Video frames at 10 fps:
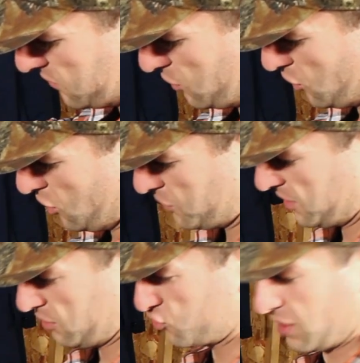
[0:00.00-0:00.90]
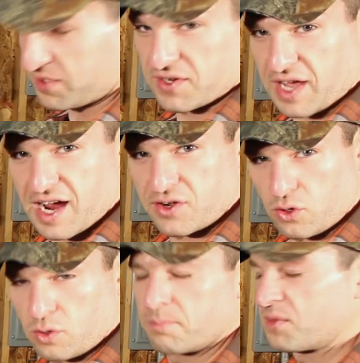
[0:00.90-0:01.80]
Turn it on and it'll drop down to
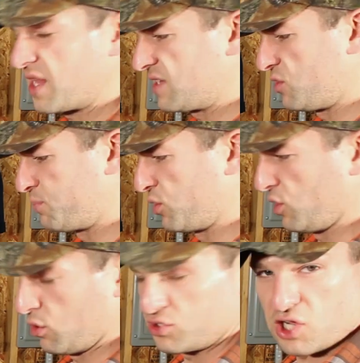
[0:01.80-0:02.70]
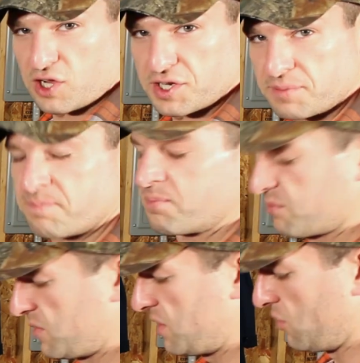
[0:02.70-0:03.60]
idle. As you put loads on it,
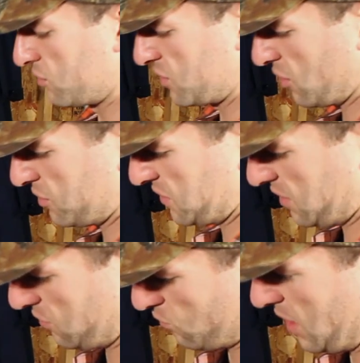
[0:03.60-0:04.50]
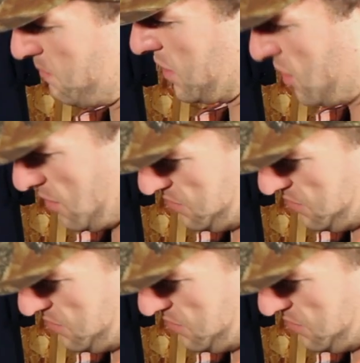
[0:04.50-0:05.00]
it'll start uh, ramping up.